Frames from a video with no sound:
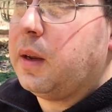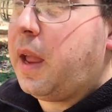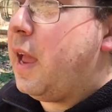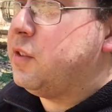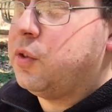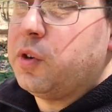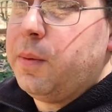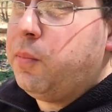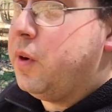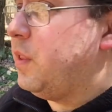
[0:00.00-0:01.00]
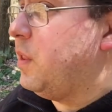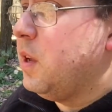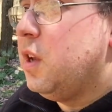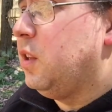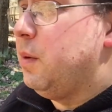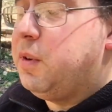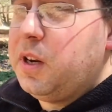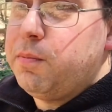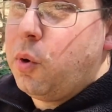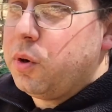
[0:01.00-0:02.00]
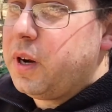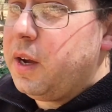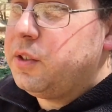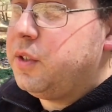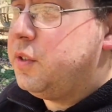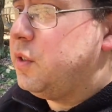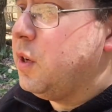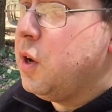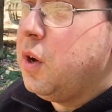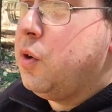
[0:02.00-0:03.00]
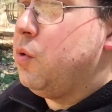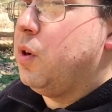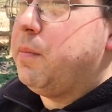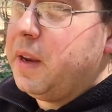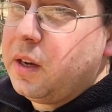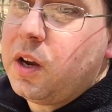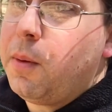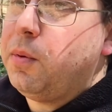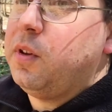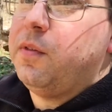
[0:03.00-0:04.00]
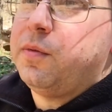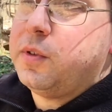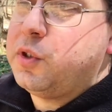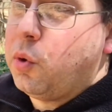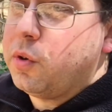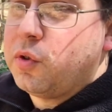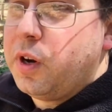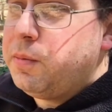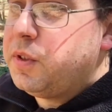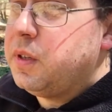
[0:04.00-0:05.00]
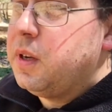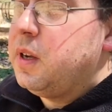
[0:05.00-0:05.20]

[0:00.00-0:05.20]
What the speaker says: has a trip with limited portages, who could make a couple of short trips.